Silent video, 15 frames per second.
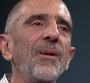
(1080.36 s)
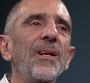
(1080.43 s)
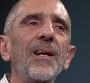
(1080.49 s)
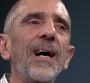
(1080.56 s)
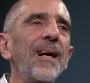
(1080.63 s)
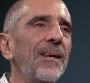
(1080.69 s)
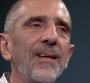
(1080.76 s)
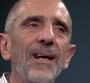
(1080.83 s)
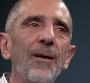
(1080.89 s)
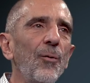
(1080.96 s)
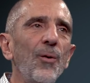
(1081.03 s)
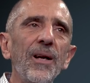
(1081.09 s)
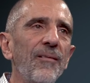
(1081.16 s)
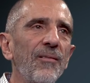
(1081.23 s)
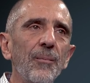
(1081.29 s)
mean, I, I,
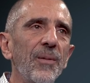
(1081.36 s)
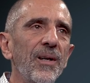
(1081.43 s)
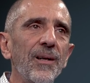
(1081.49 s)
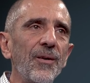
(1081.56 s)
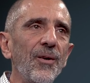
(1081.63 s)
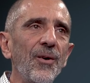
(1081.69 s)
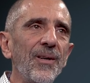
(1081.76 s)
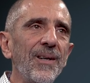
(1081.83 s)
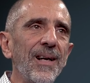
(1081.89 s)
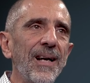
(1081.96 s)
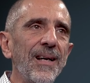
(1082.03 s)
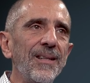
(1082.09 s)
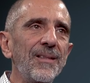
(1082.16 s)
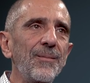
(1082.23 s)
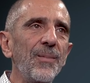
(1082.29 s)
will never be
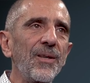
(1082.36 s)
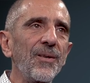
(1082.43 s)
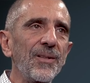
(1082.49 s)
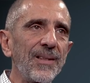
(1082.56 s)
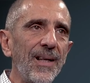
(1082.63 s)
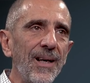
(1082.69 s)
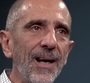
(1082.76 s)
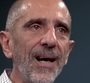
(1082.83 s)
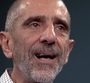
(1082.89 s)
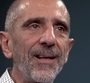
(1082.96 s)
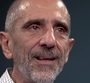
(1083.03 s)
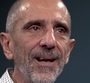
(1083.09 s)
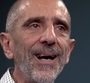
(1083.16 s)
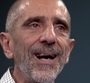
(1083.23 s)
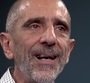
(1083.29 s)
recognized because
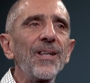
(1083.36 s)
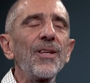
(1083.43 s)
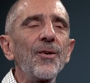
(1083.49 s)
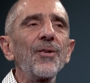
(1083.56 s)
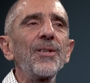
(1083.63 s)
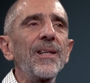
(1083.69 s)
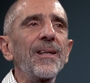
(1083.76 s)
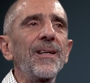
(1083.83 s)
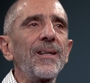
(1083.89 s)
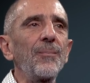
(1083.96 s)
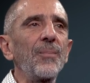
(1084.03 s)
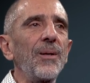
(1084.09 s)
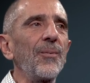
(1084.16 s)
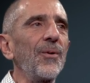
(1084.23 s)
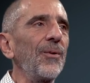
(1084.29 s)
I, I, are the ordinary
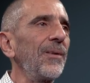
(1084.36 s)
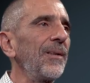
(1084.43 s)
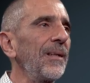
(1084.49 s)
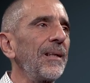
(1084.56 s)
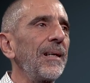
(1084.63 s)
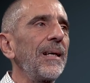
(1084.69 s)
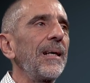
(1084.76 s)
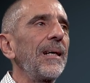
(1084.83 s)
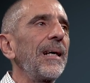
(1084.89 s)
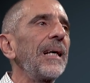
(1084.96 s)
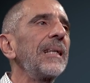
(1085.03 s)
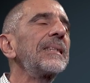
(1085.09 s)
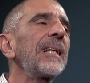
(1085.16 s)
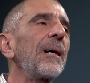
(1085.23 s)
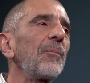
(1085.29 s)
people.
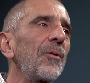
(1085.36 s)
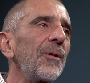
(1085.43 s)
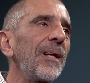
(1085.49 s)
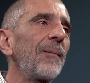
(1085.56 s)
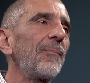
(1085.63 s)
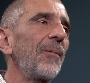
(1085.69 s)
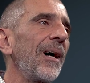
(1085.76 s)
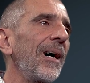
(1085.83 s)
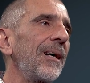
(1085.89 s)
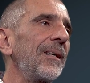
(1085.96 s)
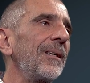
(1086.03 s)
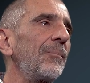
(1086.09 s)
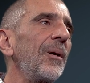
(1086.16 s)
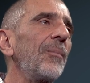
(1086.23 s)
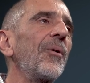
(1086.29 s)
And some of them are
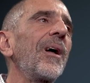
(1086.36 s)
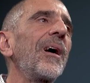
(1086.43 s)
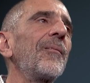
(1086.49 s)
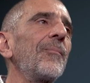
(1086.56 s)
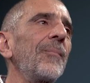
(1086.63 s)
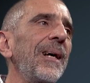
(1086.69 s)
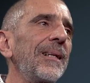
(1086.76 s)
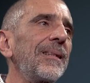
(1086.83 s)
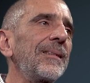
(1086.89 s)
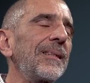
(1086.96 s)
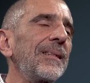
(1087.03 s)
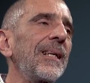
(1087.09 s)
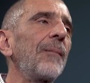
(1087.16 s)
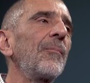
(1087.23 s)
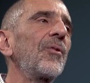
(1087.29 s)
the people I've met.
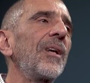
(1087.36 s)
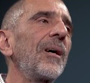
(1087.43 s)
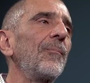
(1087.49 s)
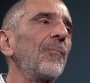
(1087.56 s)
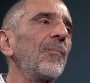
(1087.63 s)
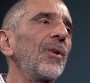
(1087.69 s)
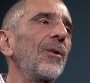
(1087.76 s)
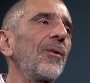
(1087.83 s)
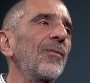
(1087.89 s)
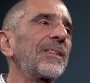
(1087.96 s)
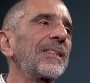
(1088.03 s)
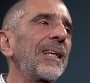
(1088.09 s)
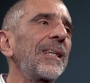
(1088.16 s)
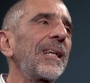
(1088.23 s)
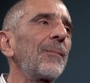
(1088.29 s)
Some of them, you know,
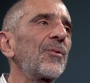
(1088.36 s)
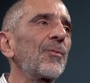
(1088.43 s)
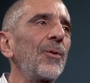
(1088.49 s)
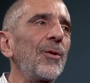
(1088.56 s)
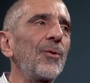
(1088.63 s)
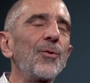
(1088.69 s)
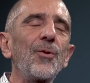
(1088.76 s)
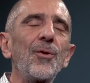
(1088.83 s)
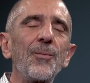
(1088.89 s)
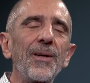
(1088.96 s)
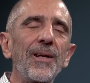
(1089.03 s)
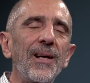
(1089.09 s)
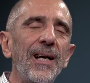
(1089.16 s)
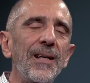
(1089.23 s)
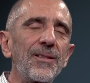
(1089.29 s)
sometimes when you do human
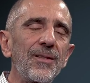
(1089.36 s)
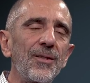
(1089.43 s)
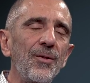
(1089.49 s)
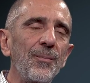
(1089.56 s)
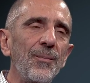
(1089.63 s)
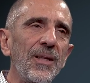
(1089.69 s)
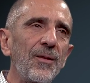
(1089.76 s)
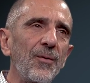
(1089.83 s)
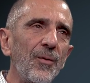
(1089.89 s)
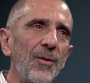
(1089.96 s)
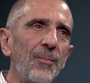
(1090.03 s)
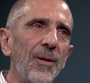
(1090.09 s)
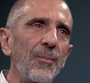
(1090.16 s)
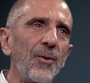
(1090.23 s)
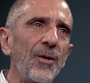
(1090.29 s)
rights, you meet with
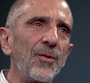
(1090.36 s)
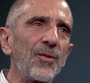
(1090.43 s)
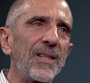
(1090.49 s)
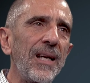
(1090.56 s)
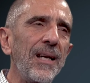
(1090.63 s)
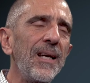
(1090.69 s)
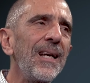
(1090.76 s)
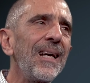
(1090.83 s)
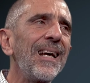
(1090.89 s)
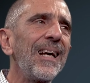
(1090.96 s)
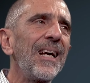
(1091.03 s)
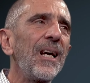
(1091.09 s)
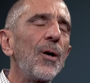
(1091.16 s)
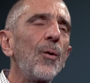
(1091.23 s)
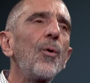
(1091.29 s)
people and you say,
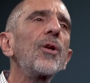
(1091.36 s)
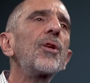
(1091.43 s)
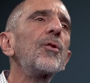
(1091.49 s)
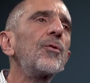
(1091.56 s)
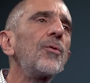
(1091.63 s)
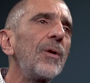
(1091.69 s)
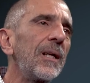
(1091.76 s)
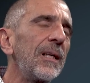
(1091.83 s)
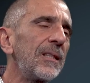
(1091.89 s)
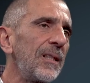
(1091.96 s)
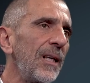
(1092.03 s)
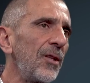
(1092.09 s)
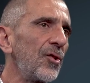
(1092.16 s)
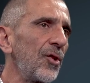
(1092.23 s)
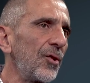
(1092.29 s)
what you're doing is
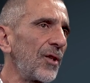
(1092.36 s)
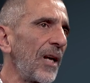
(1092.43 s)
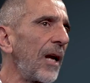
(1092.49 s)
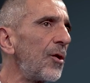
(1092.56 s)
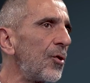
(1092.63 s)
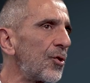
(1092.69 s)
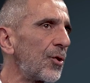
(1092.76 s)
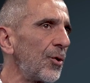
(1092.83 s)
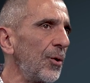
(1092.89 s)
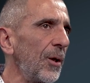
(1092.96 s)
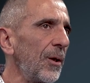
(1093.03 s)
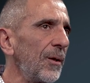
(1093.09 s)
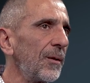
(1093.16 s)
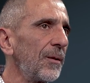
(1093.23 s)
dangerous. Are you sure?